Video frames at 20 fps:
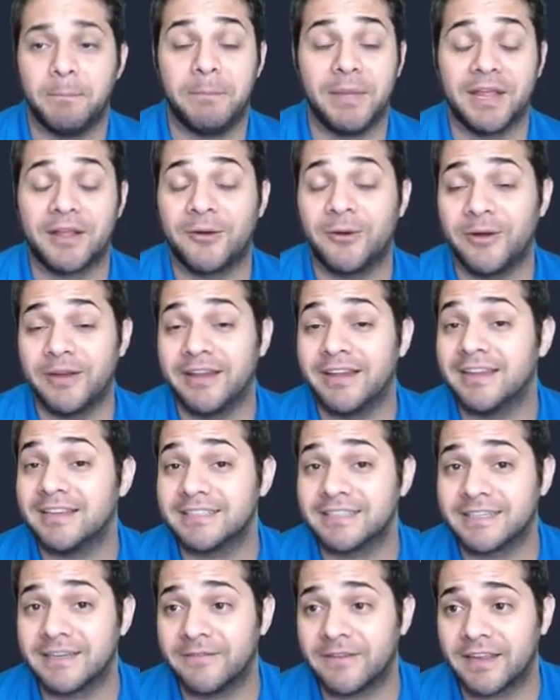Bitcoin
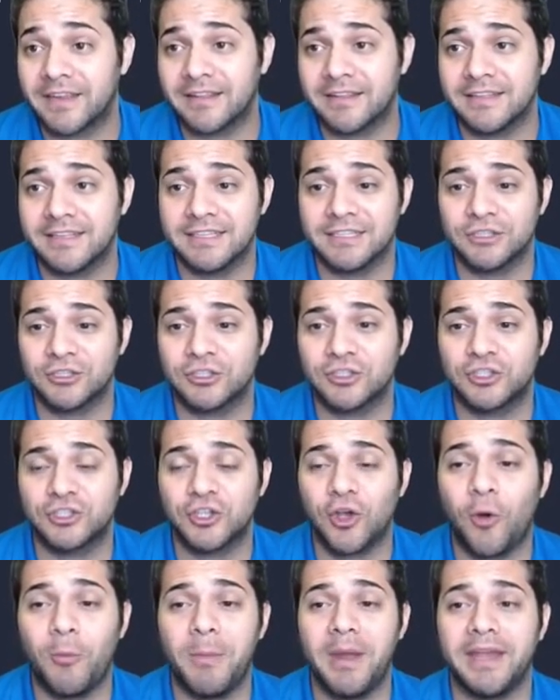significantly. There's
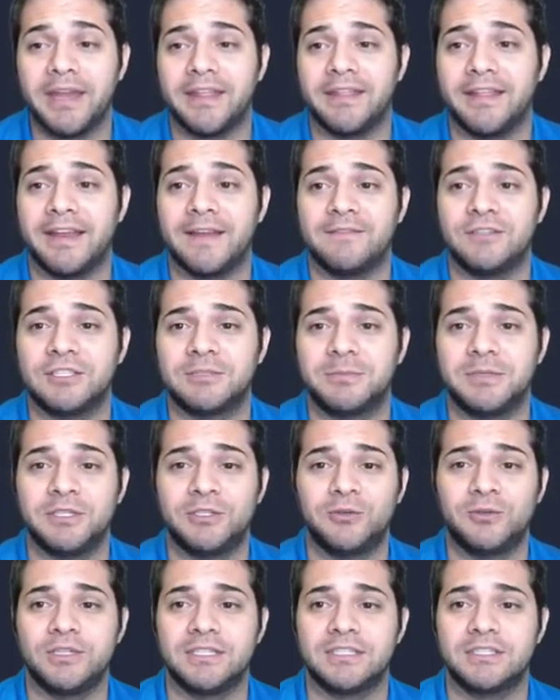so many that have just been
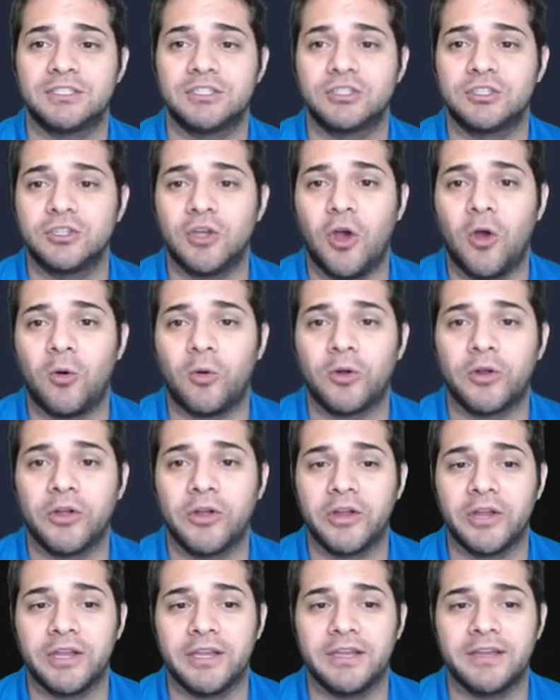doing so
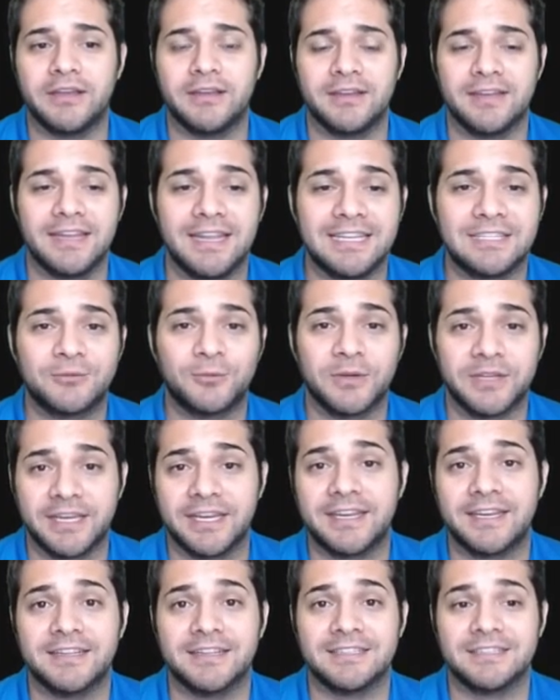good. It's
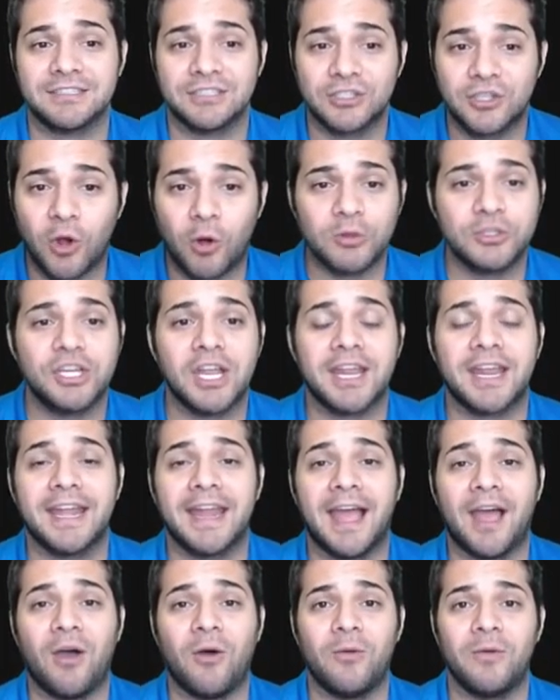ridiculous. Go check it
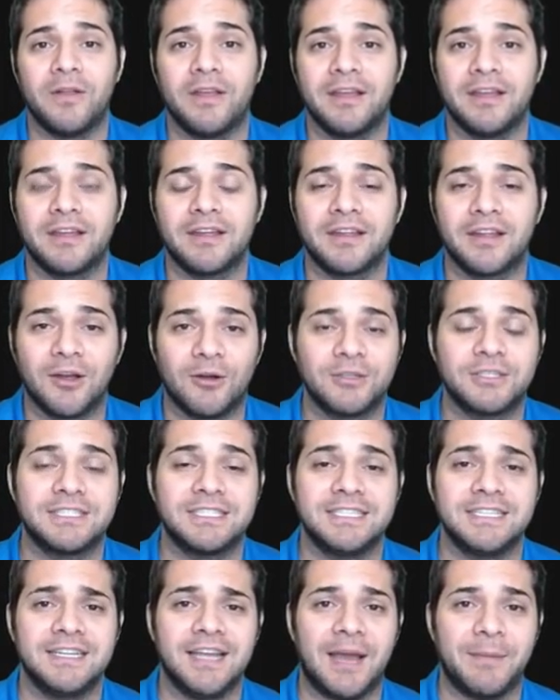out. Go
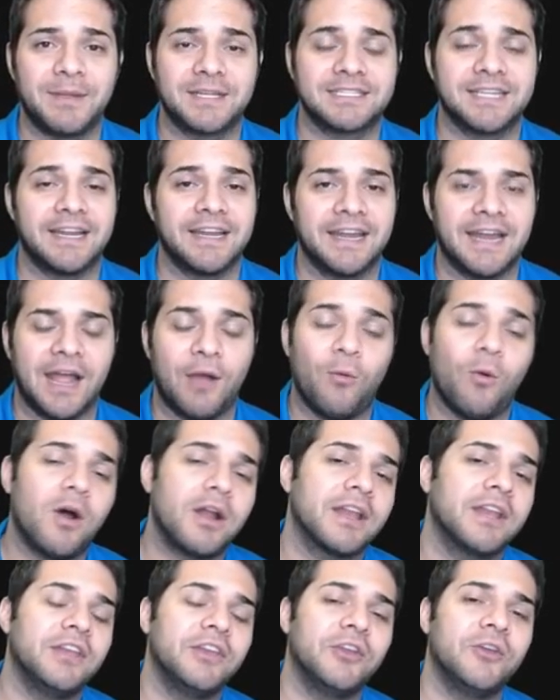see. I'm excited. I
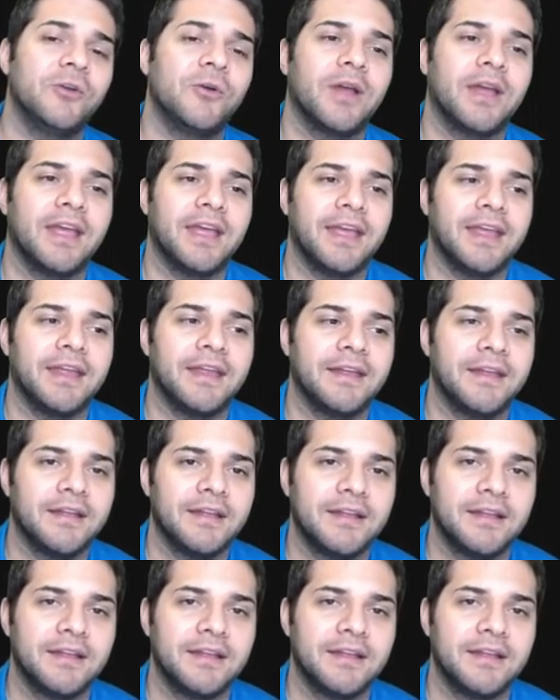want to do a